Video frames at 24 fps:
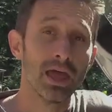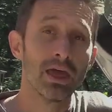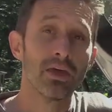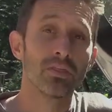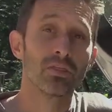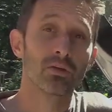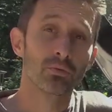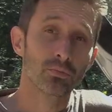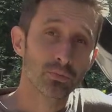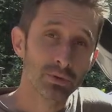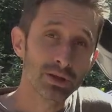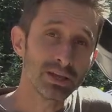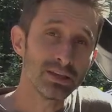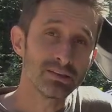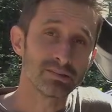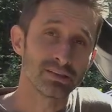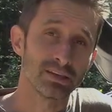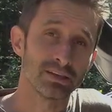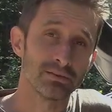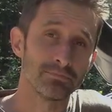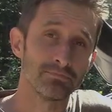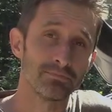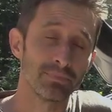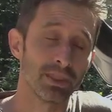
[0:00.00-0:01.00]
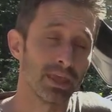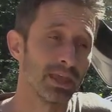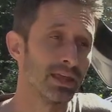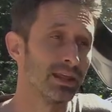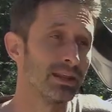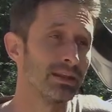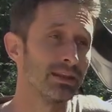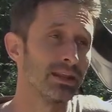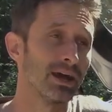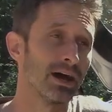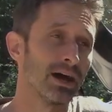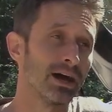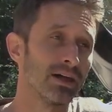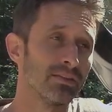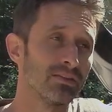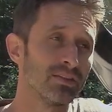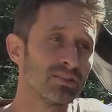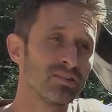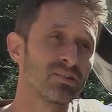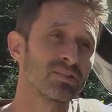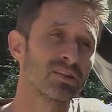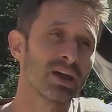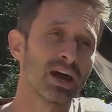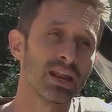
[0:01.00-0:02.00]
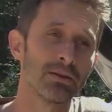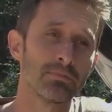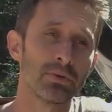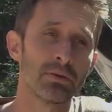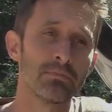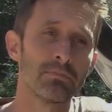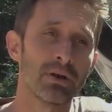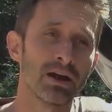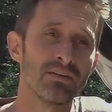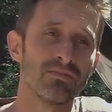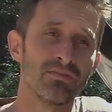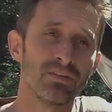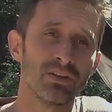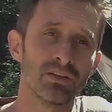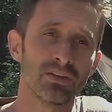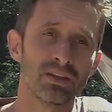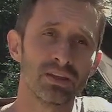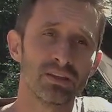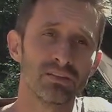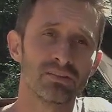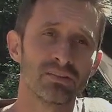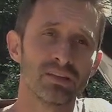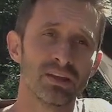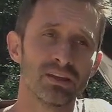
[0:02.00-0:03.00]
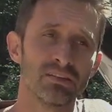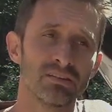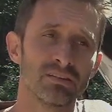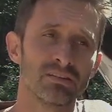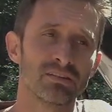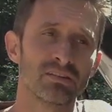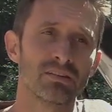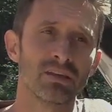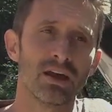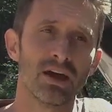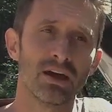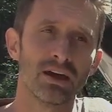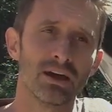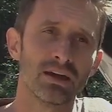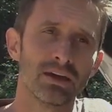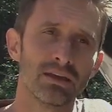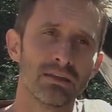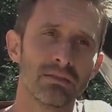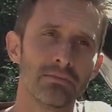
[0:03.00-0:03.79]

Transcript: The reason, and uh, this has kind of been my feeling since uh,